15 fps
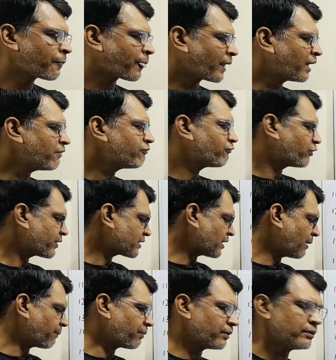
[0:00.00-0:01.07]
If, for
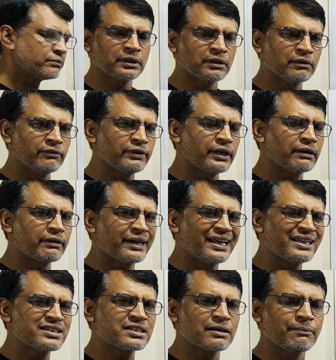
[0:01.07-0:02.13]
example, we
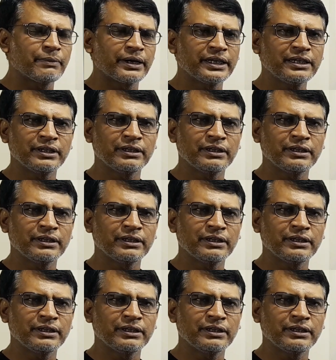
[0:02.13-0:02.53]
arraign somebody,